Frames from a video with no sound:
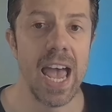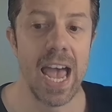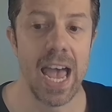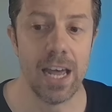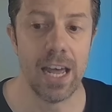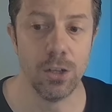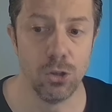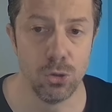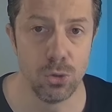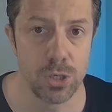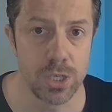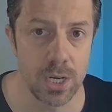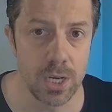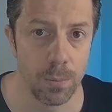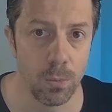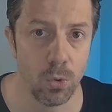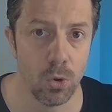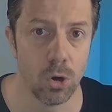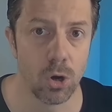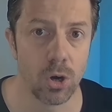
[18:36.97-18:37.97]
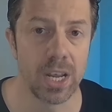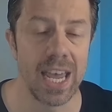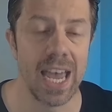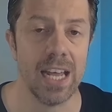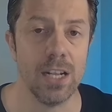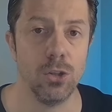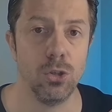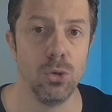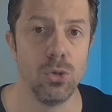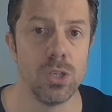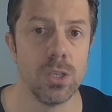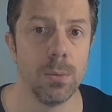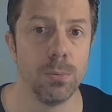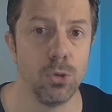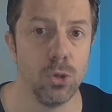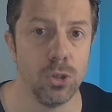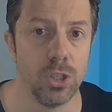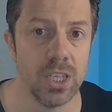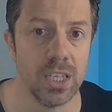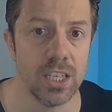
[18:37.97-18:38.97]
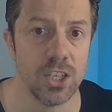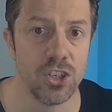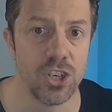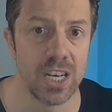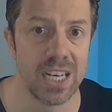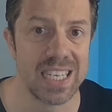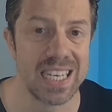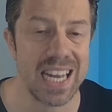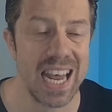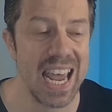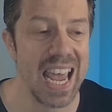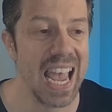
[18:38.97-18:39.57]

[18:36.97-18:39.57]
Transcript: and do some work and do some due diligence